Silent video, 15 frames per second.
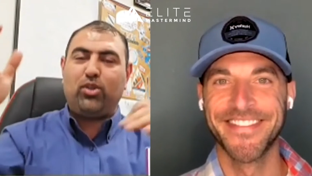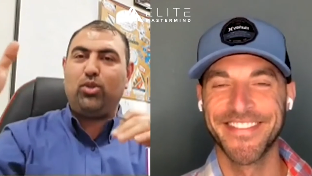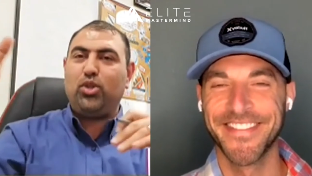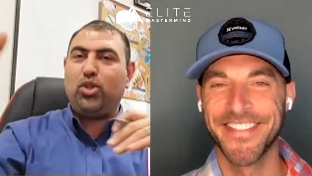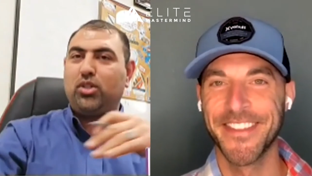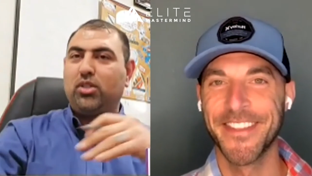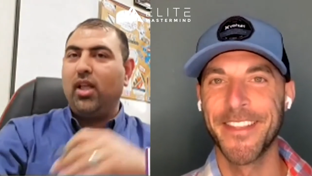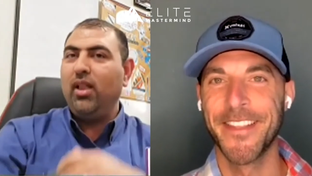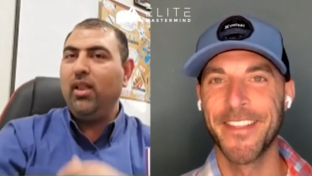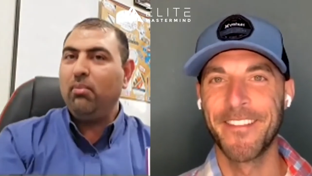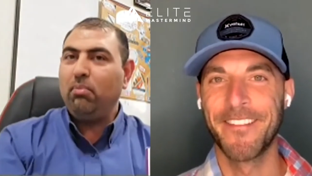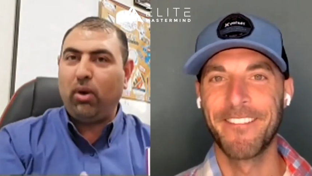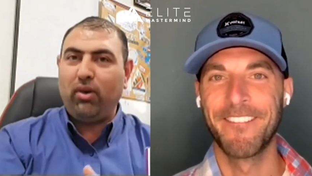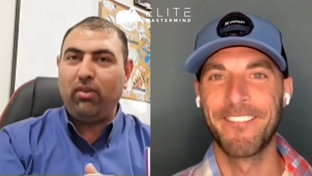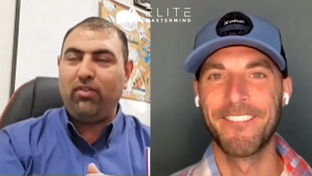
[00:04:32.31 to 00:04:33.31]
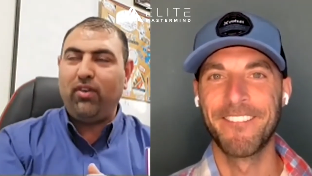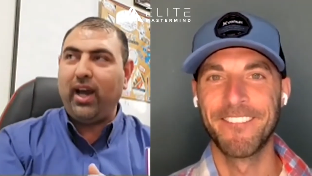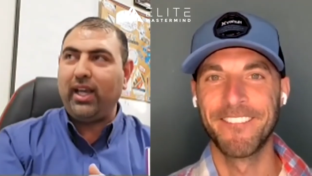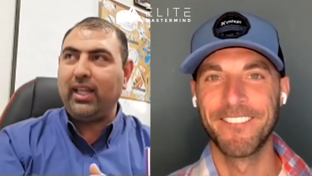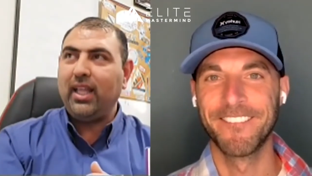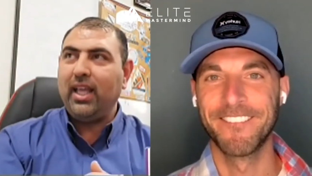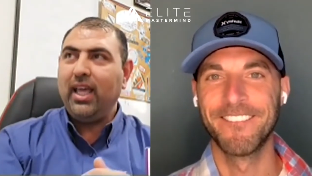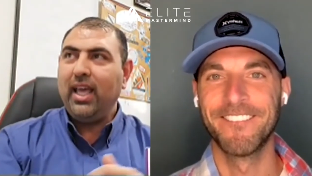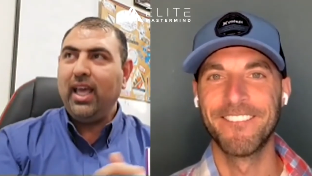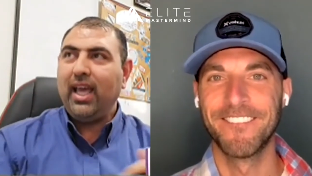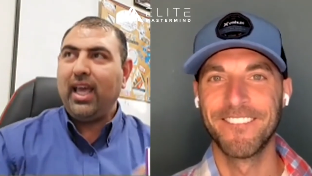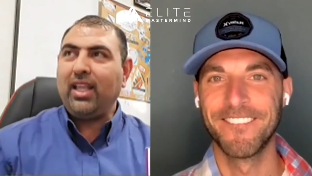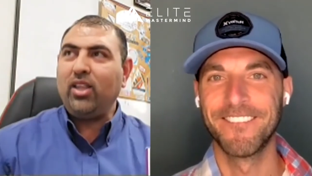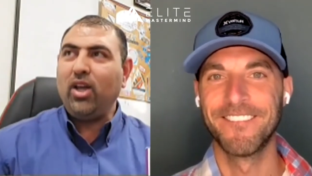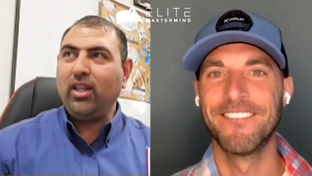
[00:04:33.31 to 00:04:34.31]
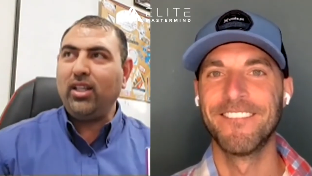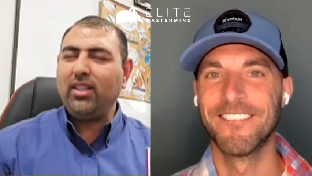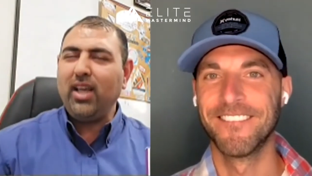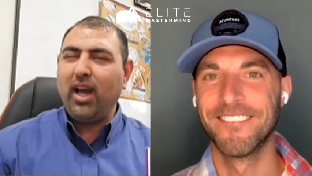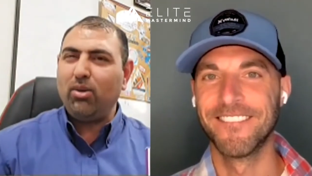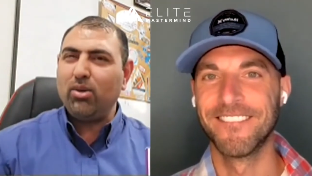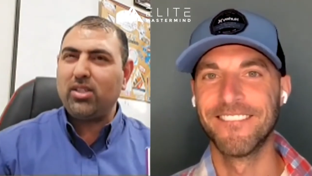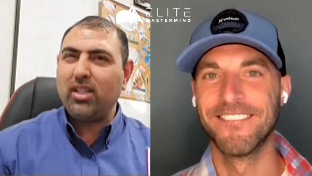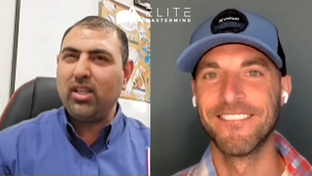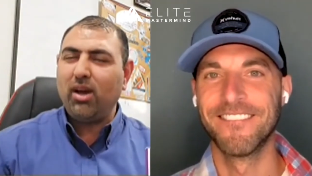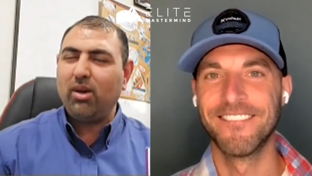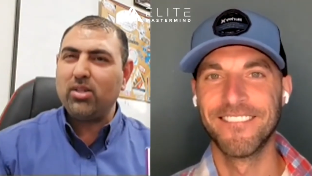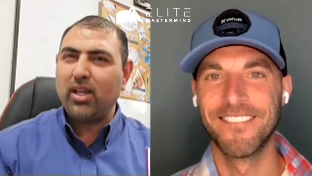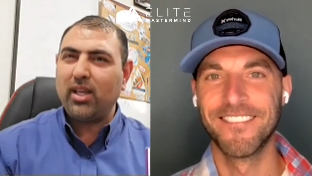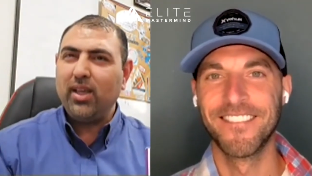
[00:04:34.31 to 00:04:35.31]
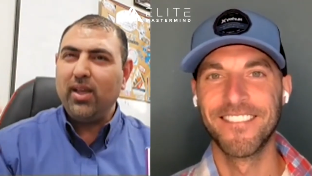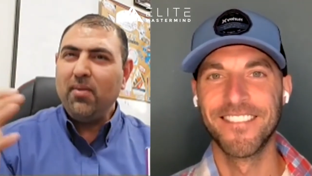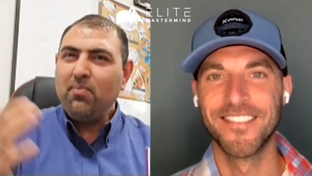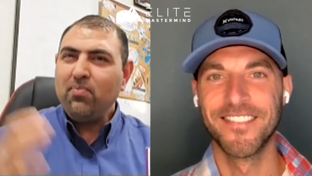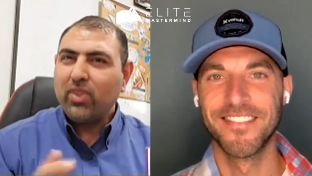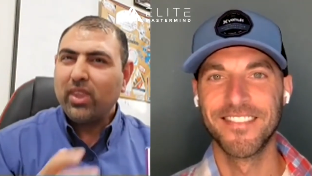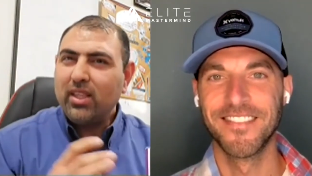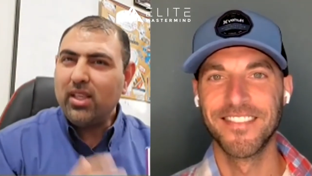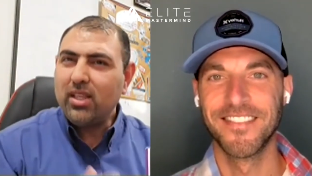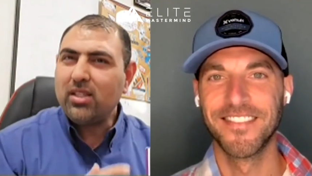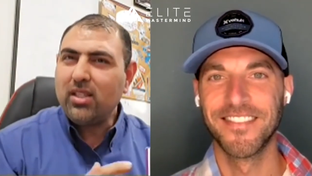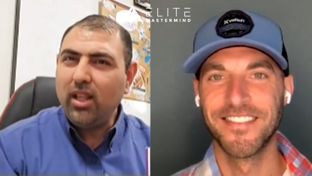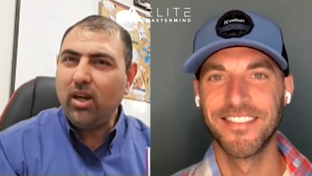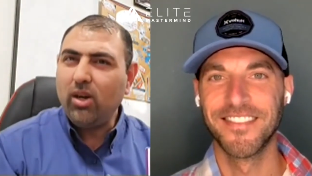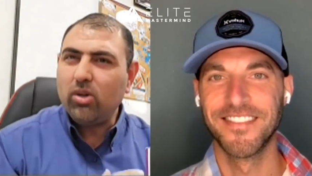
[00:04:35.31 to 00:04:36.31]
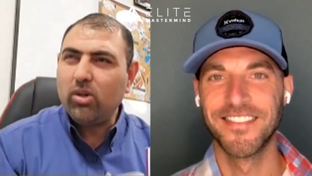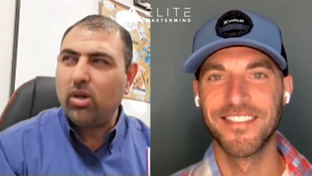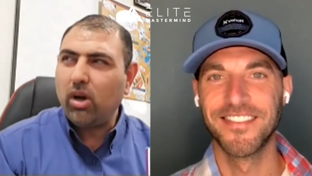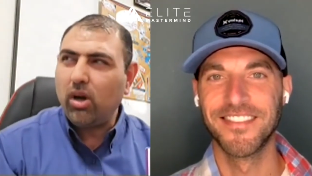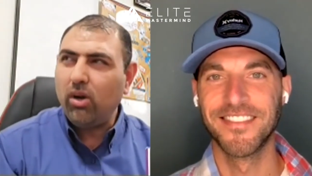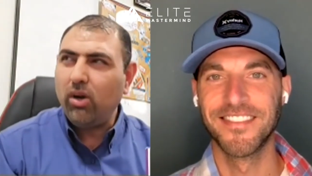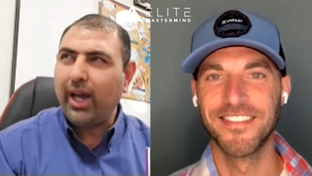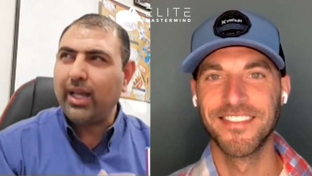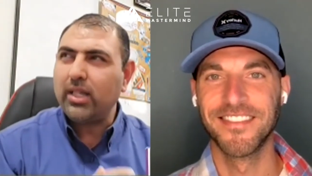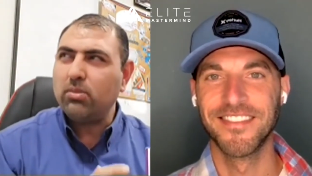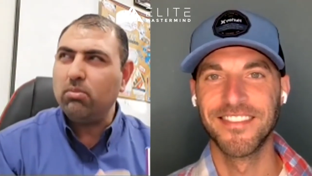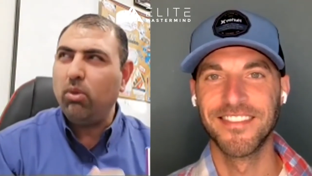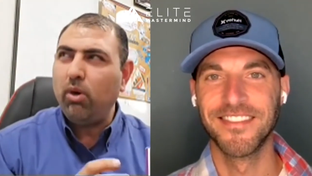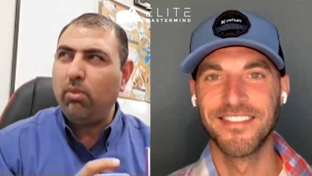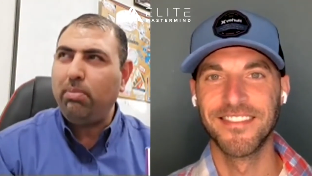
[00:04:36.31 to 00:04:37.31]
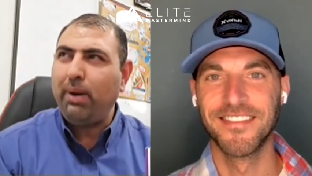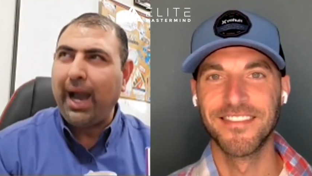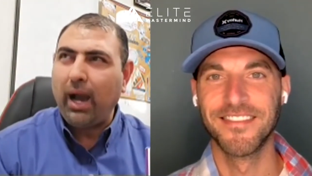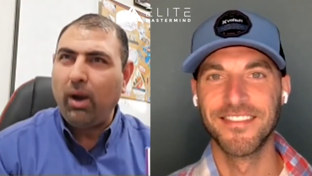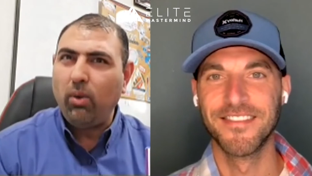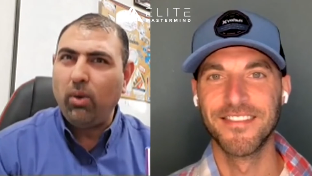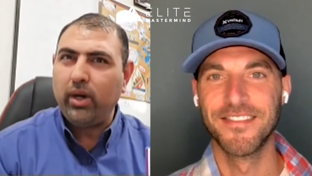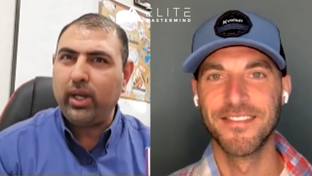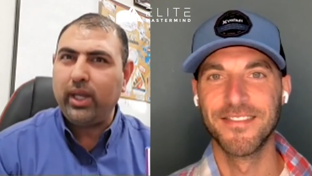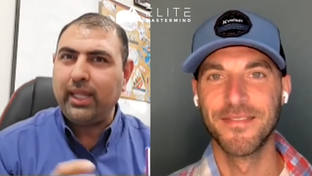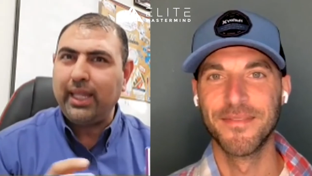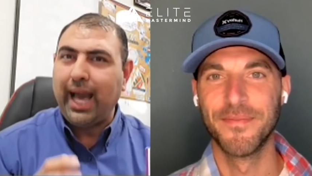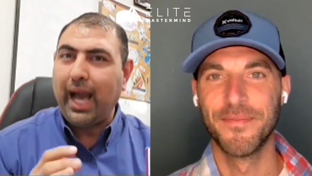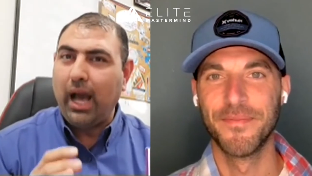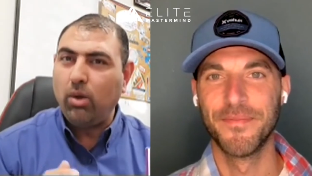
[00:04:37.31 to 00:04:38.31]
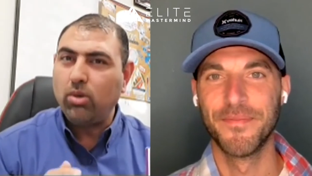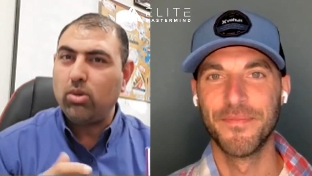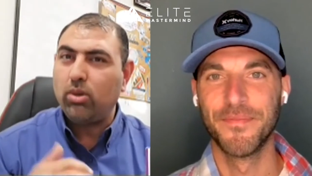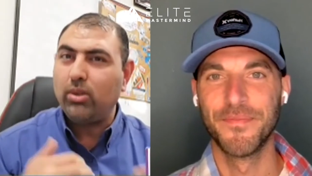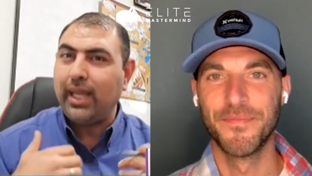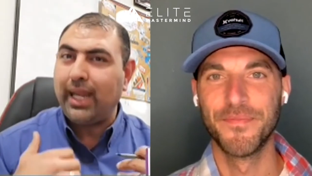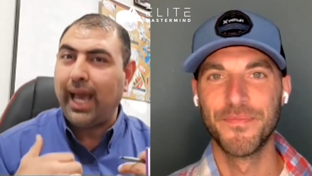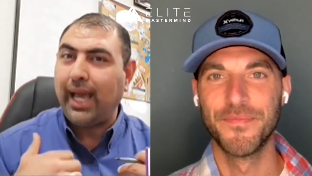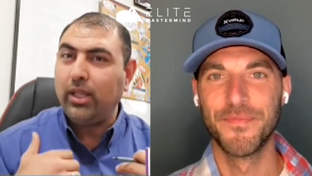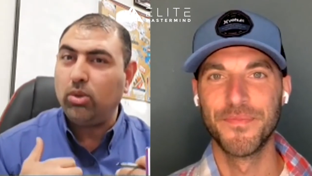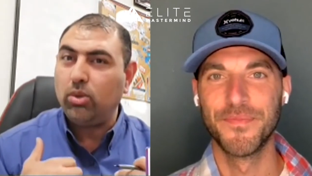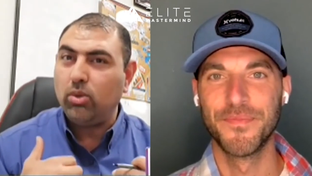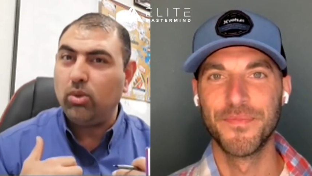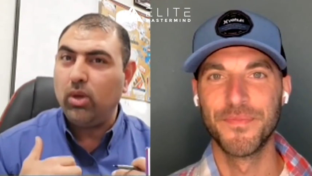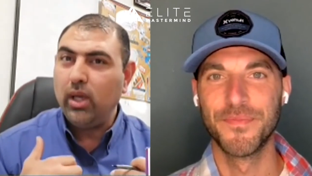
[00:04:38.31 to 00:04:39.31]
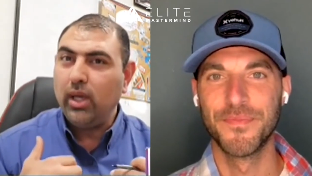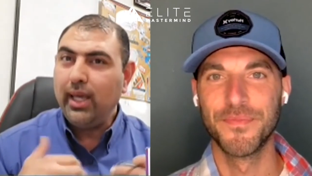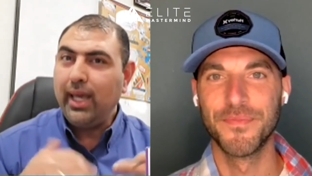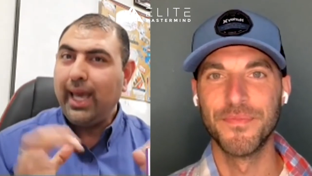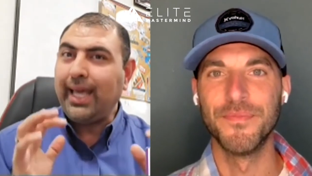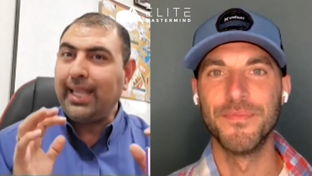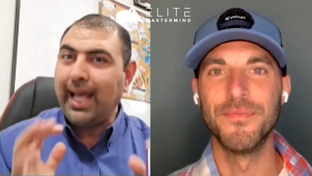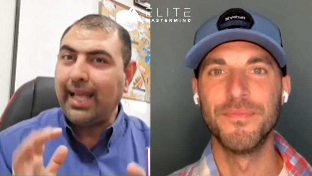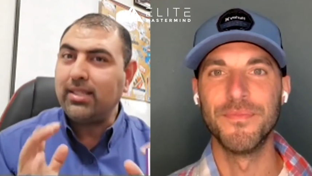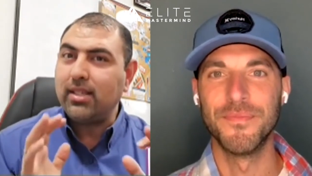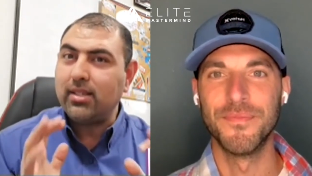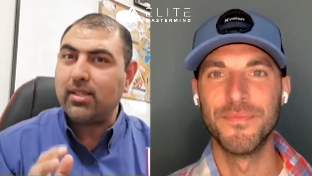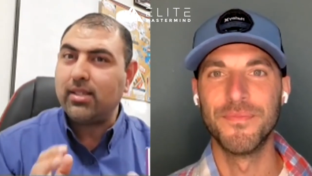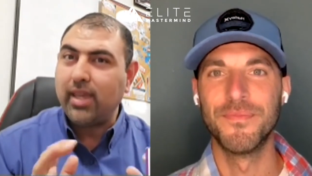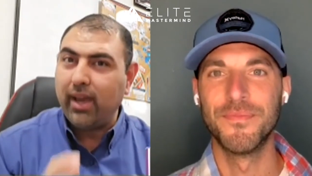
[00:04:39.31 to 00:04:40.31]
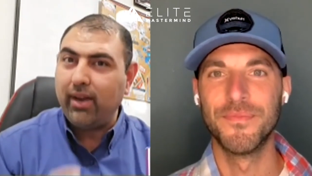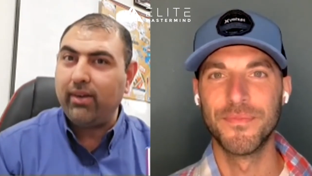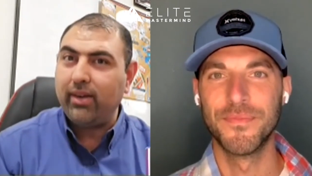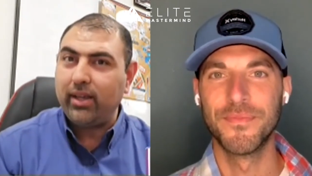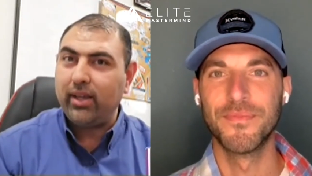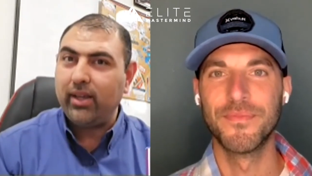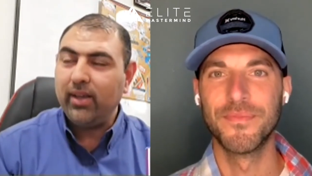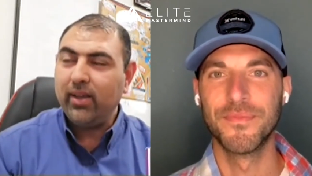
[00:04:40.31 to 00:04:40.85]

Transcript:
Speaker 1: just provide. And the other day, I was thinking, I was like, this little girl has more power in the household than I do, mm-hmm. and that's scary.